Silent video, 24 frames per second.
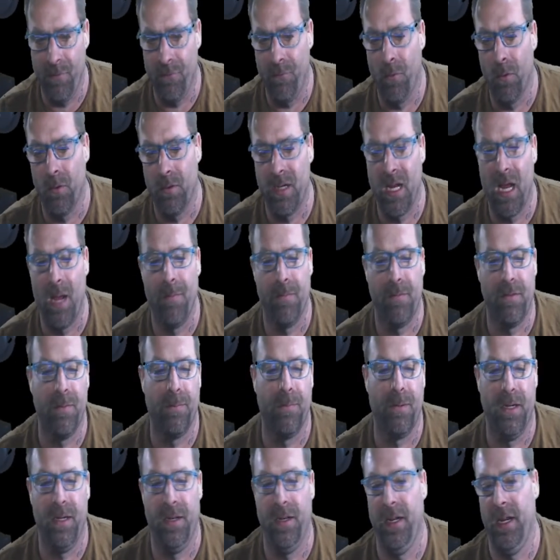4 times the
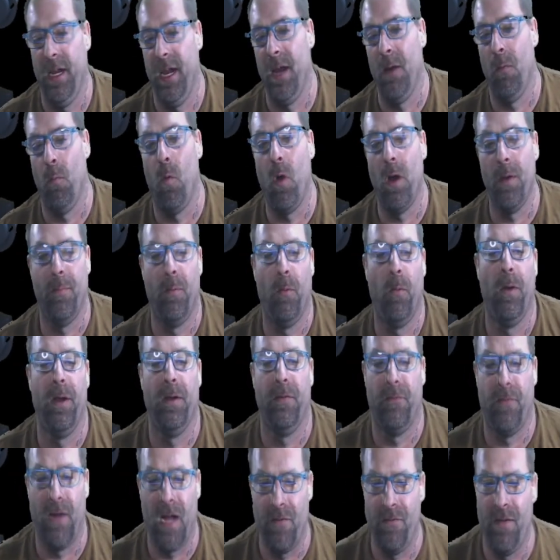breeding, and
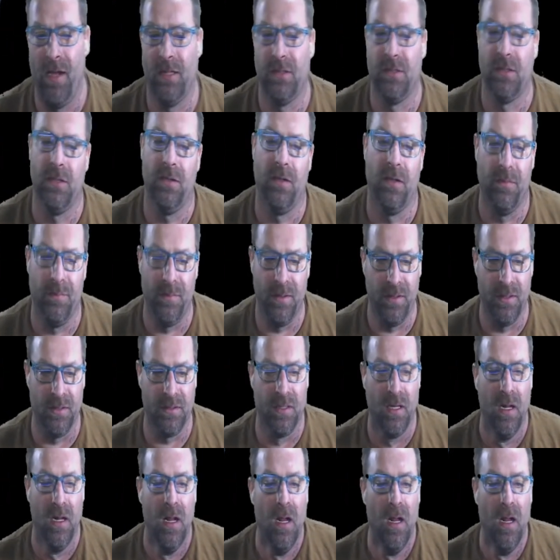1.5 hexagon bonus.